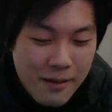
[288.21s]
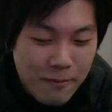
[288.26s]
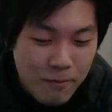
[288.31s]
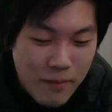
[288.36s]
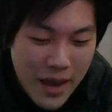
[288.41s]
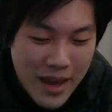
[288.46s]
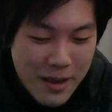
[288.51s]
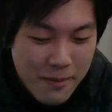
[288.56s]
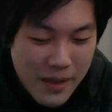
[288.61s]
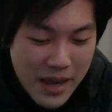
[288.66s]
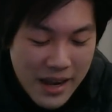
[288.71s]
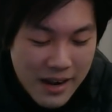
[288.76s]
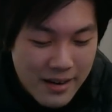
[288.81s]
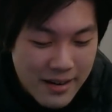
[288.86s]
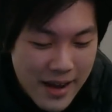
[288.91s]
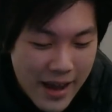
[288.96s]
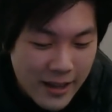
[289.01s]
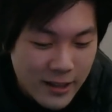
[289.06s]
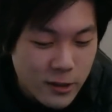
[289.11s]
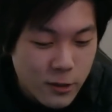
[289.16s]
Maybe
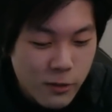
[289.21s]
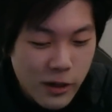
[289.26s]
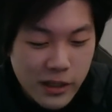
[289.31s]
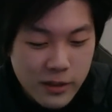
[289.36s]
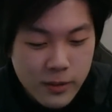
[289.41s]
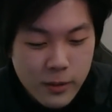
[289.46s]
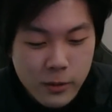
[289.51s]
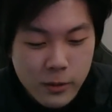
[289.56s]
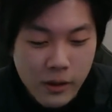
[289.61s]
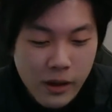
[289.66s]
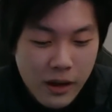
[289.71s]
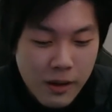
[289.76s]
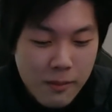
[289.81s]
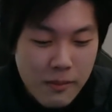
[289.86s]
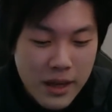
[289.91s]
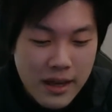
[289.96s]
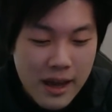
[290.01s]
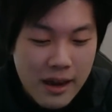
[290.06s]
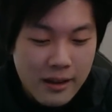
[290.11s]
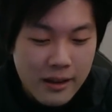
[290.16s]
next Christmas we're going to be
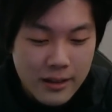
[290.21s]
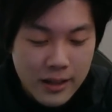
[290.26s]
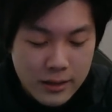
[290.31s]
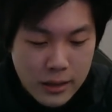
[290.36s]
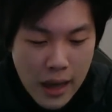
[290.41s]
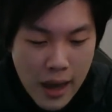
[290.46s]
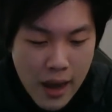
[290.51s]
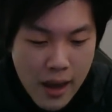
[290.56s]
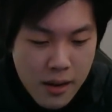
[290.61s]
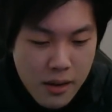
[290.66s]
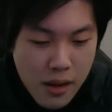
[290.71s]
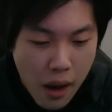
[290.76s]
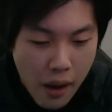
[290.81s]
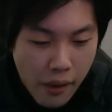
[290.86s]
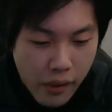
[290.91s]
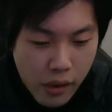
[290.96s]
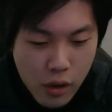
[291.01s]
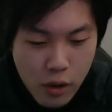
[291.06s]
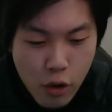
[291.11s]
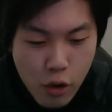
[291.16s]
getting the
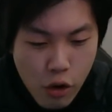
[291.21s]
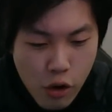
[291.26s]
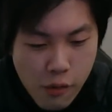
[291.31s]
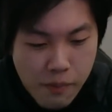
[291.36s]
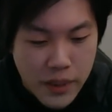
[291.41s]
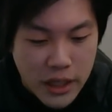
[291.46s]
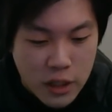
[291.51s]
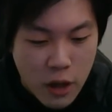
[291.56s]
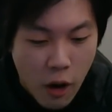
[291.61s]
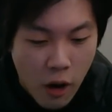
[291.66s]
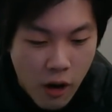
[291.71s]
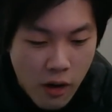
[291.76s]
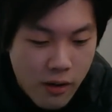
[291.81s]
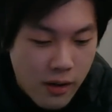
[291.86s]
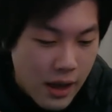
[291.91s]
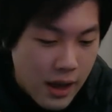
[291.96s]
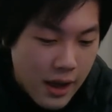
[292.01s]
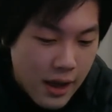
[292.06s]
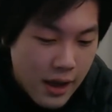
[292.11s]
Tenryubito